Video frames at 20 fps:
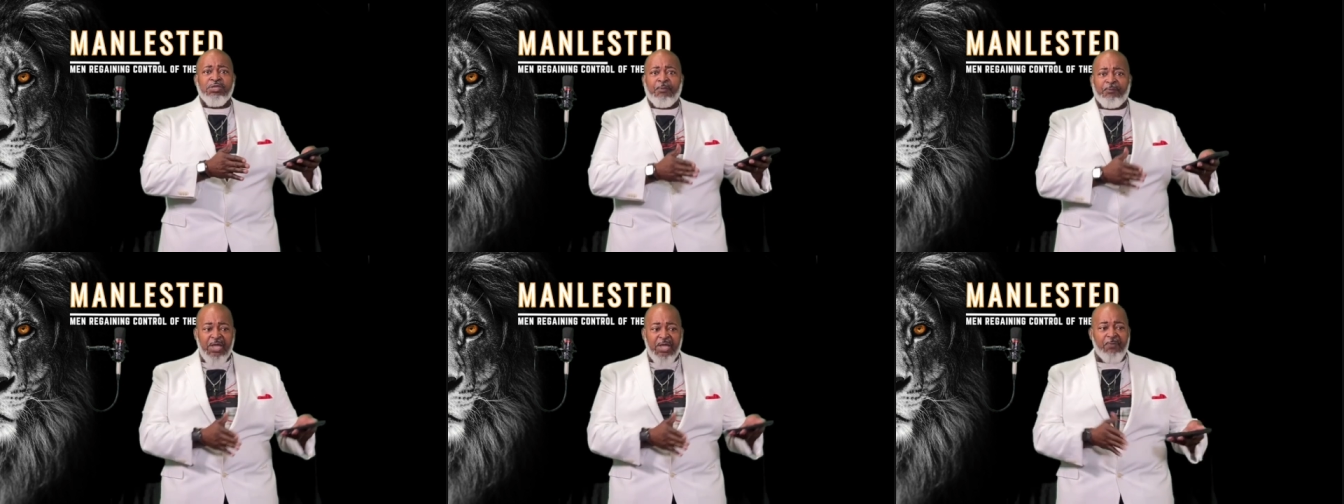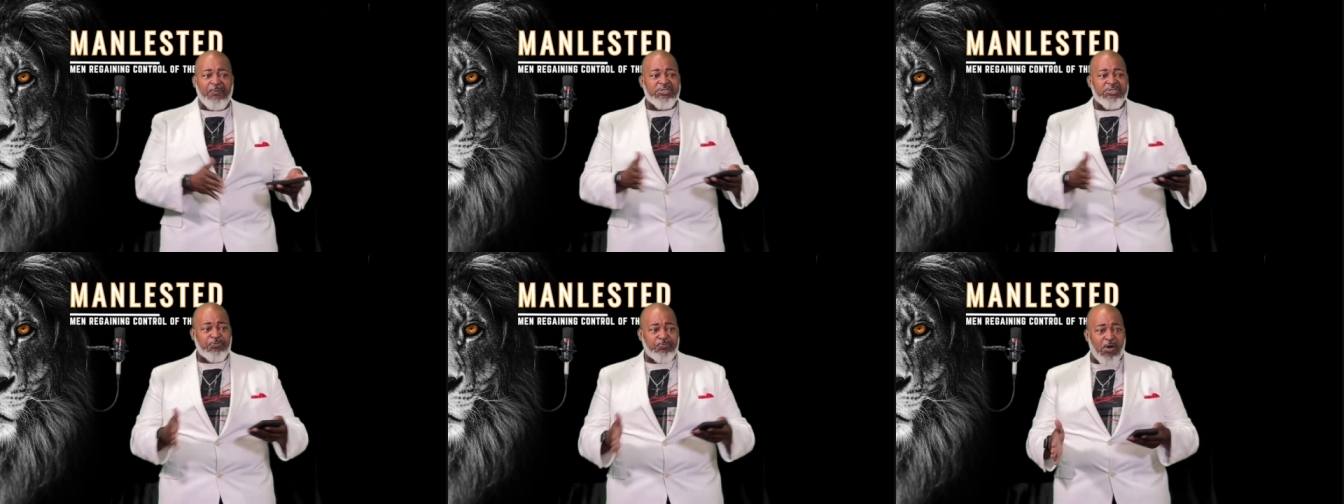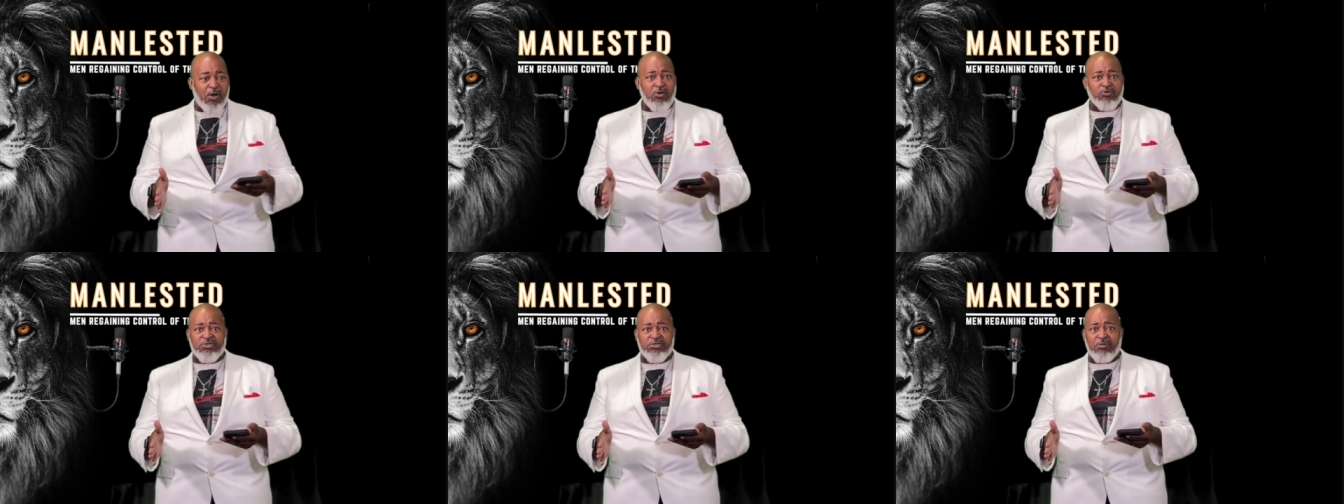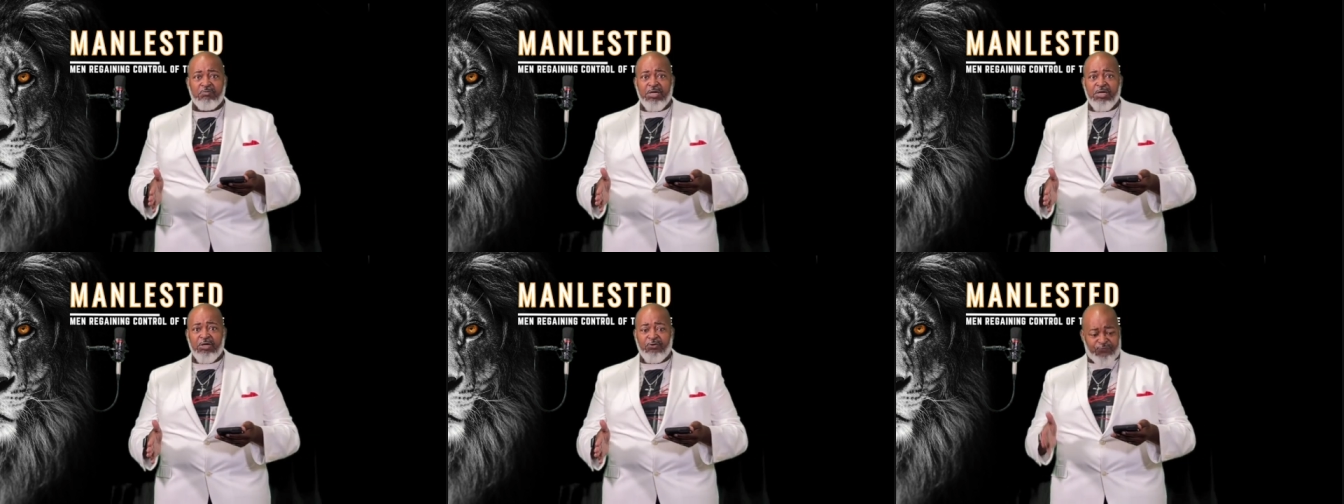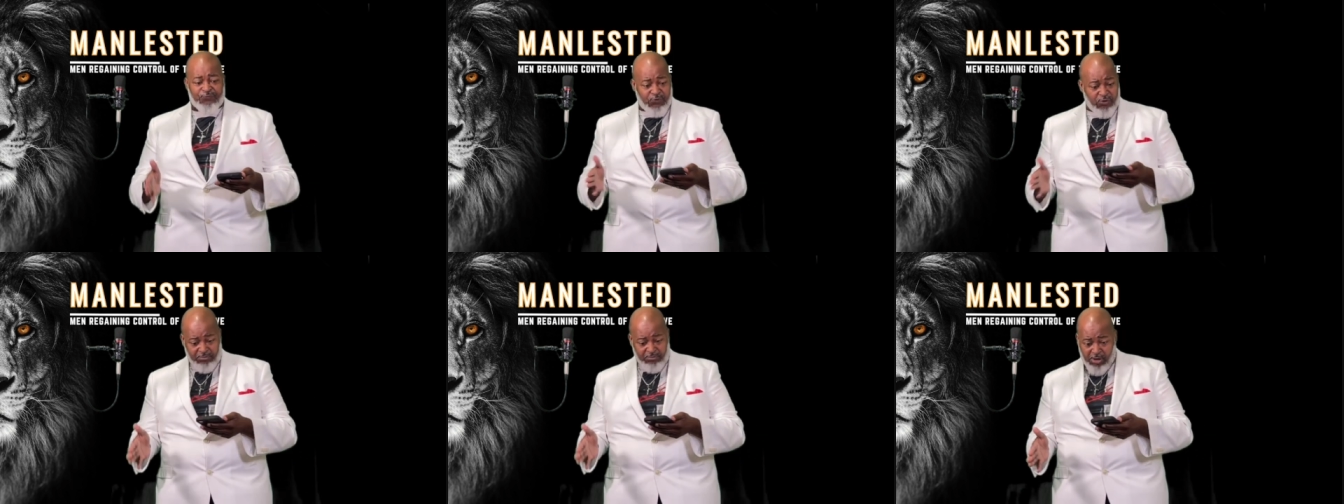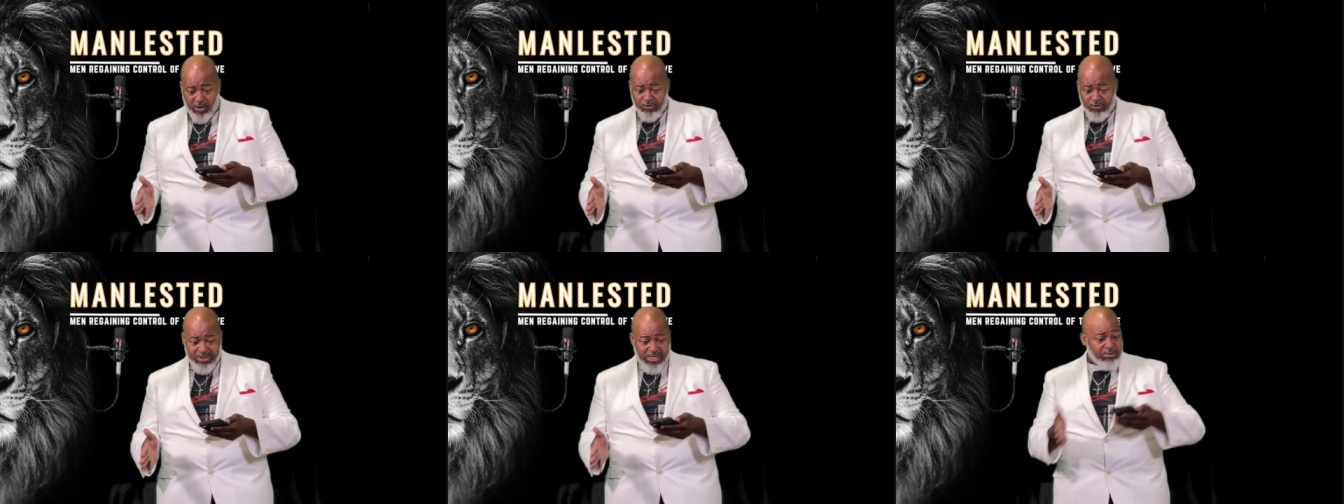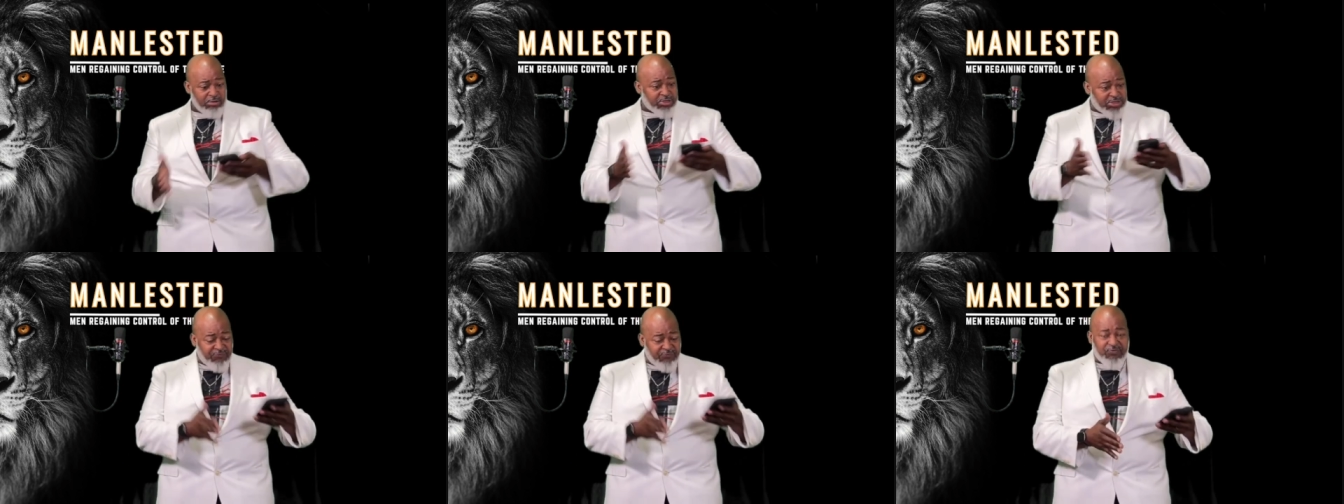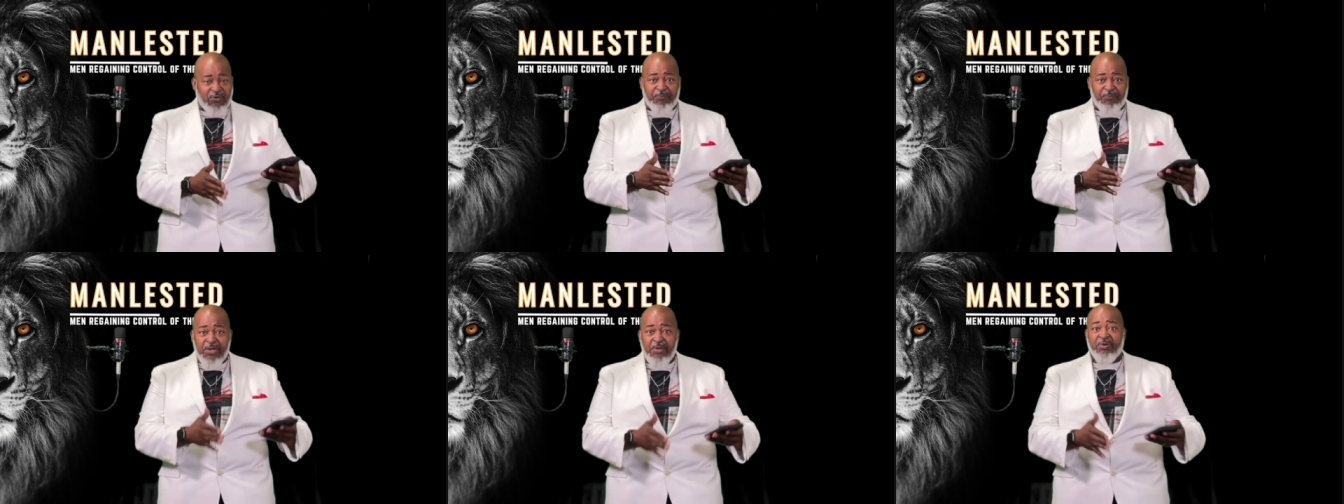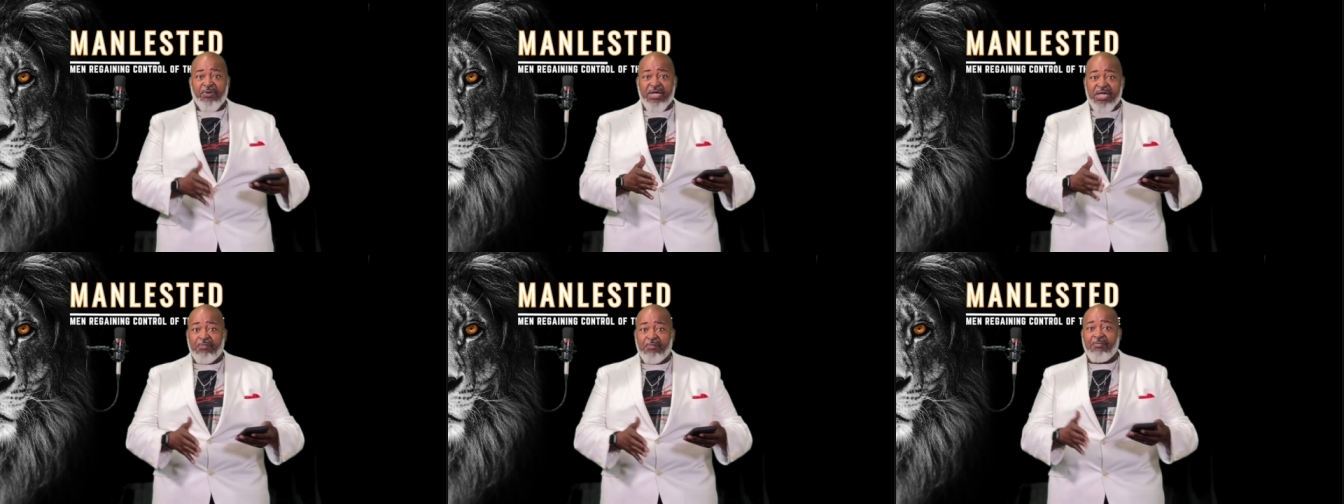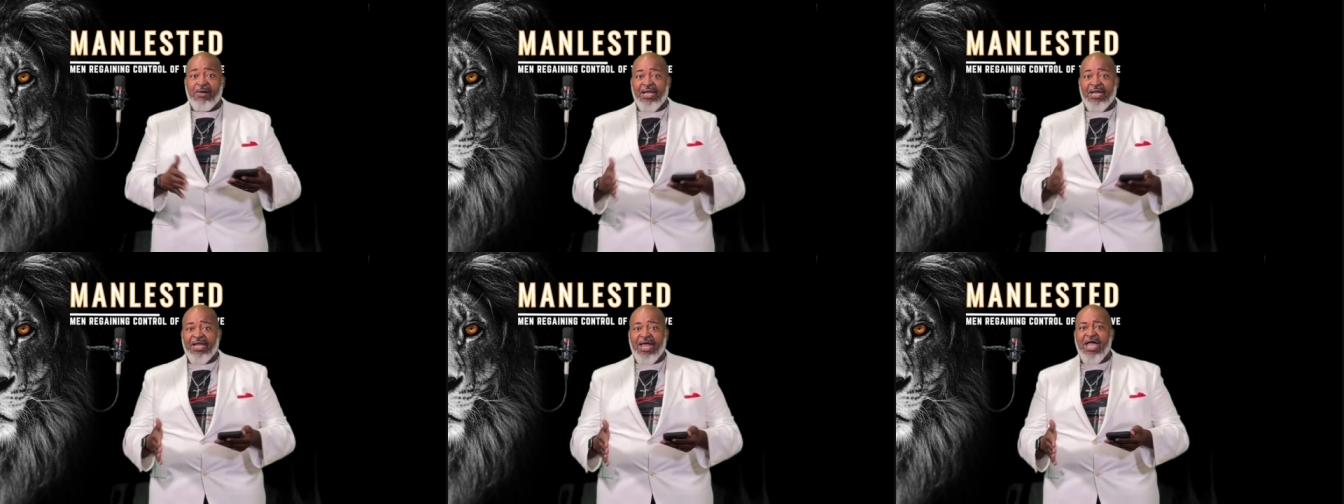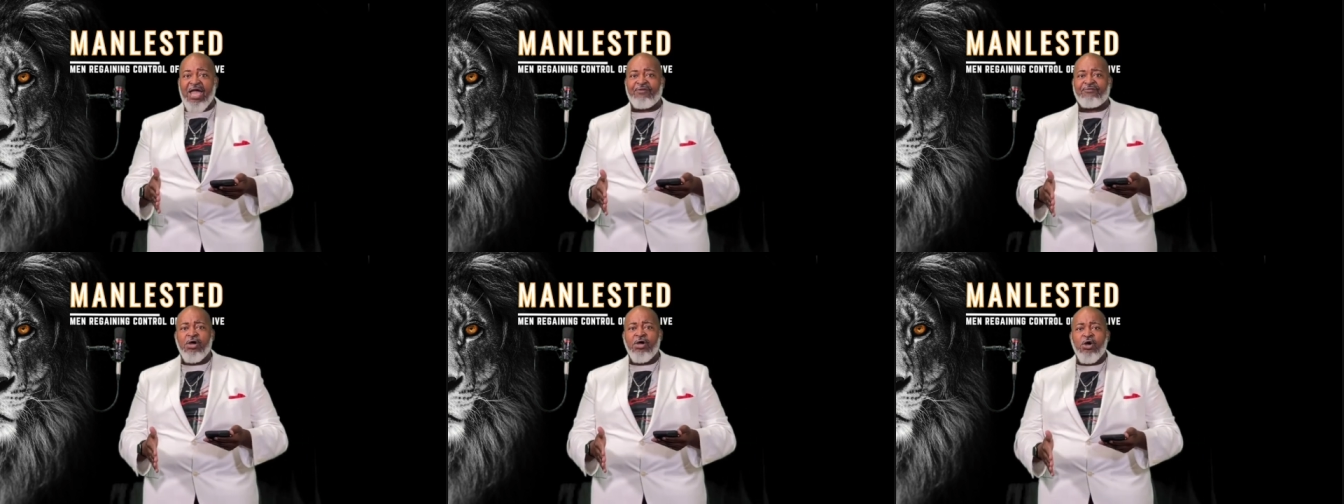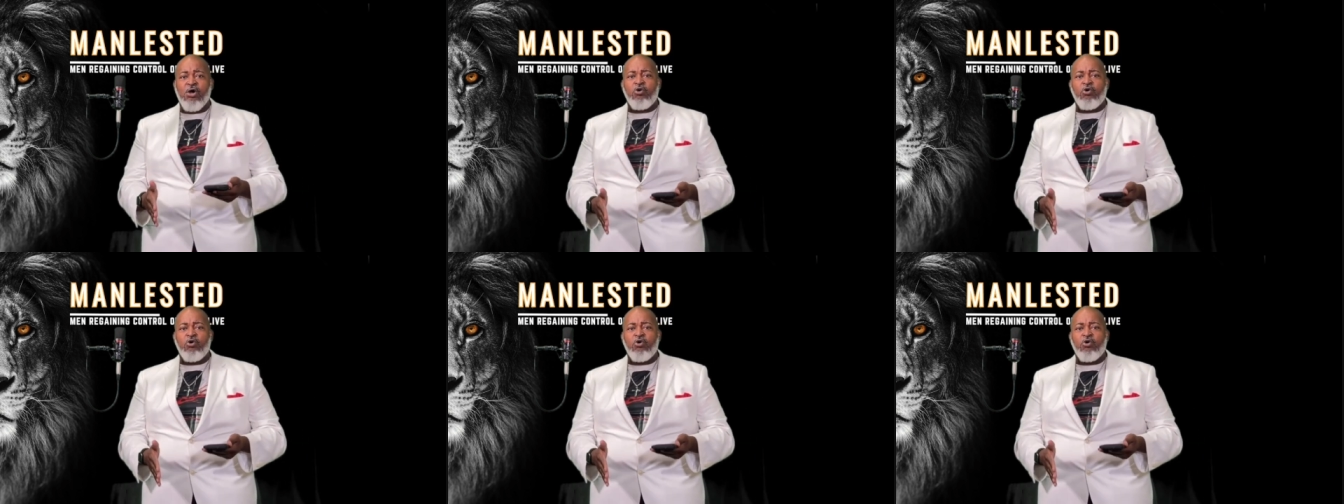people spoke to me from on there were different people in my life